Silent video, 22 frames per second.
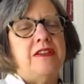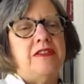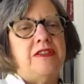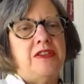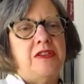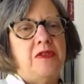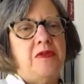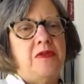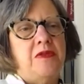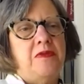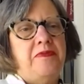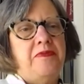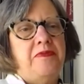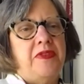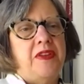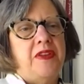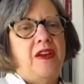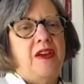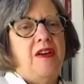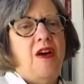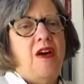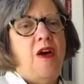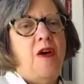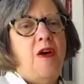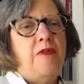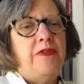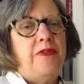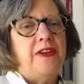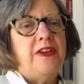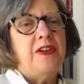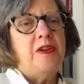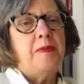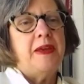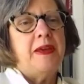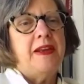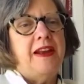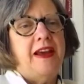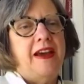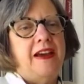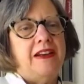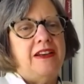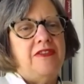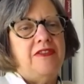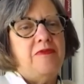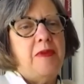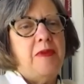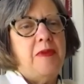And so hopefully you'll be an active